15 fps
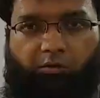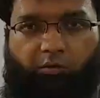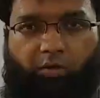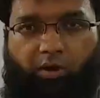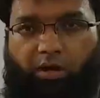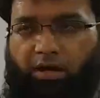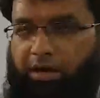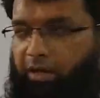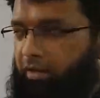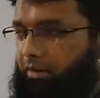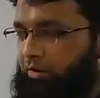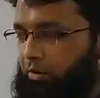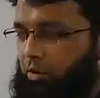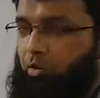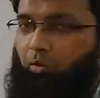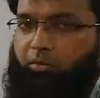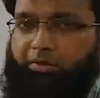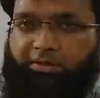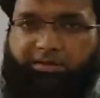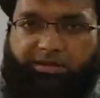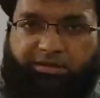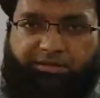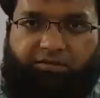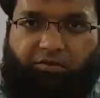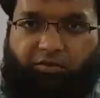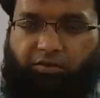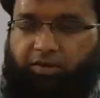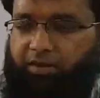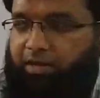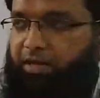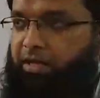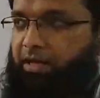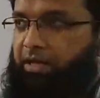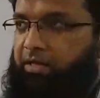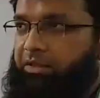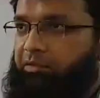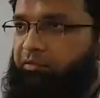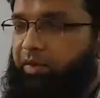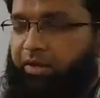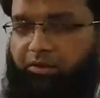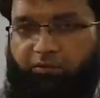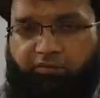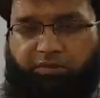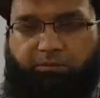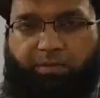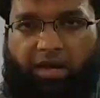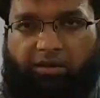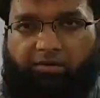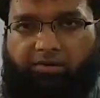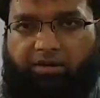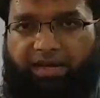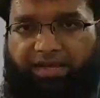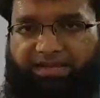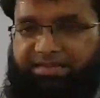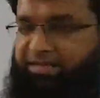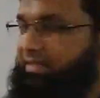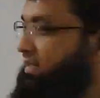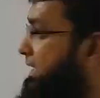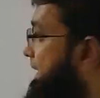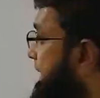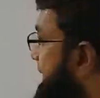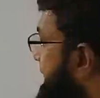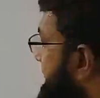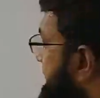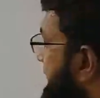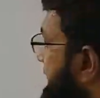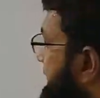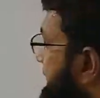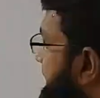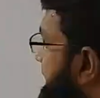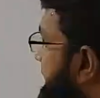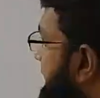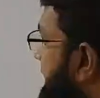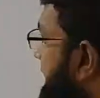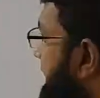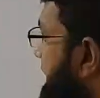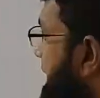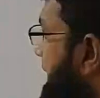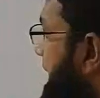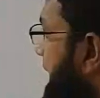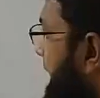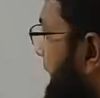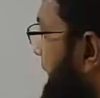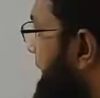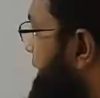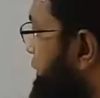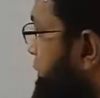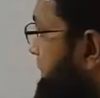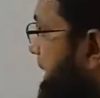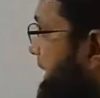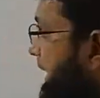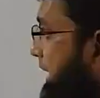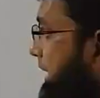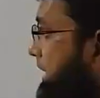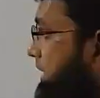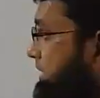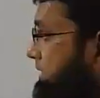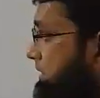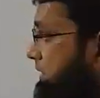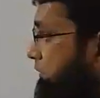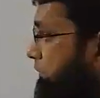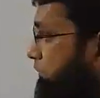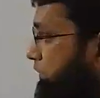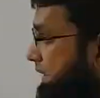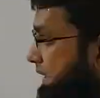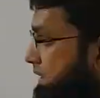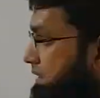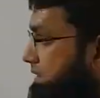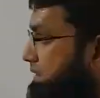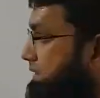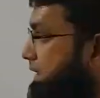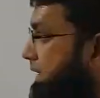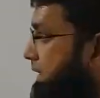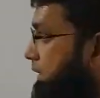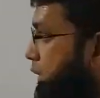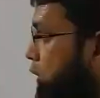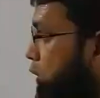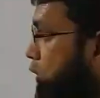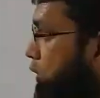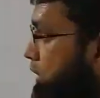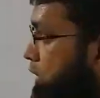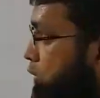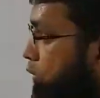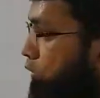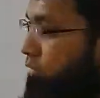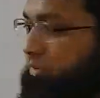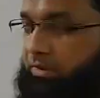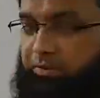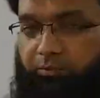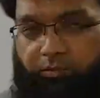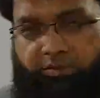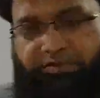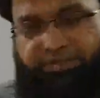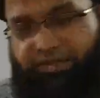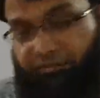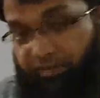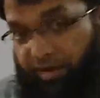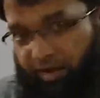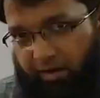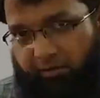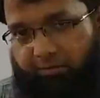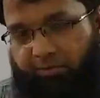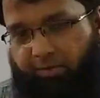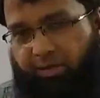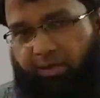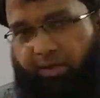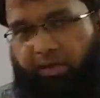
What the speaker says: world. No, it is not. The fact of the matter is that electromagnetic fields, the whole course was developed